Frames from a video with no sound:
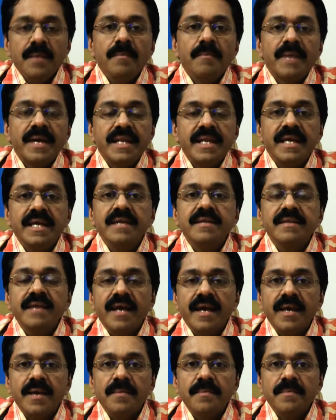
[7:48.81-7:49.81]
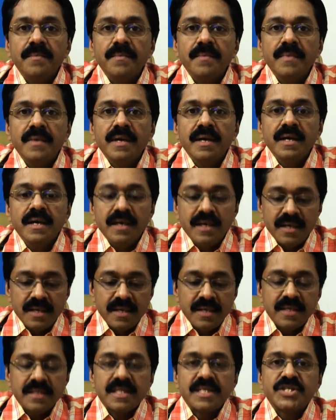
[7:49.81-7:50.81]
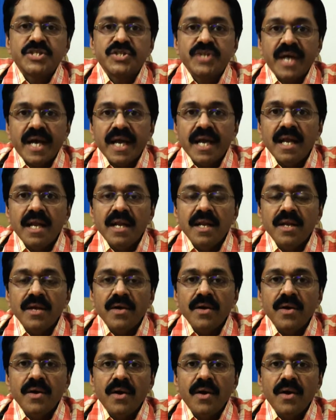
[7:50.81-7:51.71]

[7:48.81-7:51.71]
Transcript: Many a time, the child